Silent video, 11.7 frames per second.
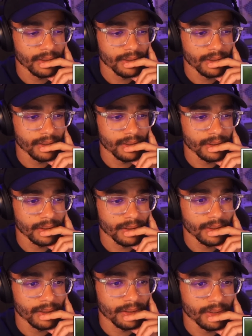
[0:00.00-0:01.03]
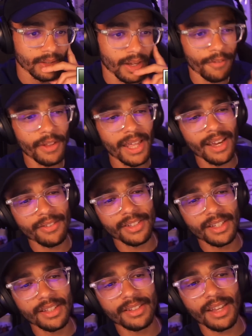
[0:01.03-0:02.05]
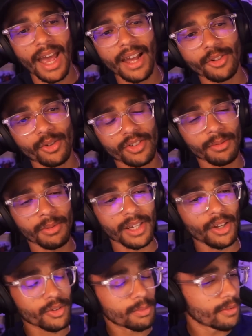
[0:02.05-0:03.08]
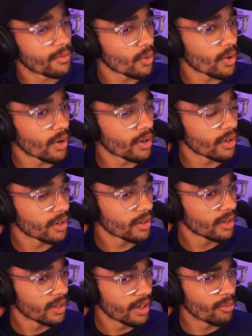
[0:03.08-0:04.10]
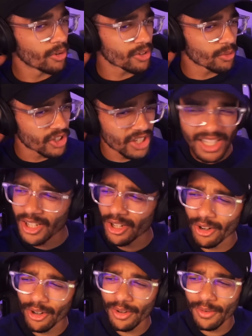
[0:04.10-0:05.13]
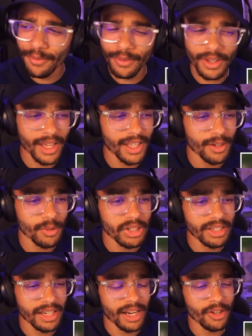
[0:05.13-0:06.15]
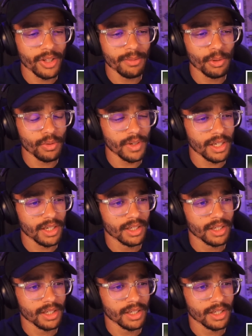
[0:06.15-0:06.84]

right, there you go. I feel like I've seen this actor in something else before. Was was she in Nerve? I think was the title of the movie.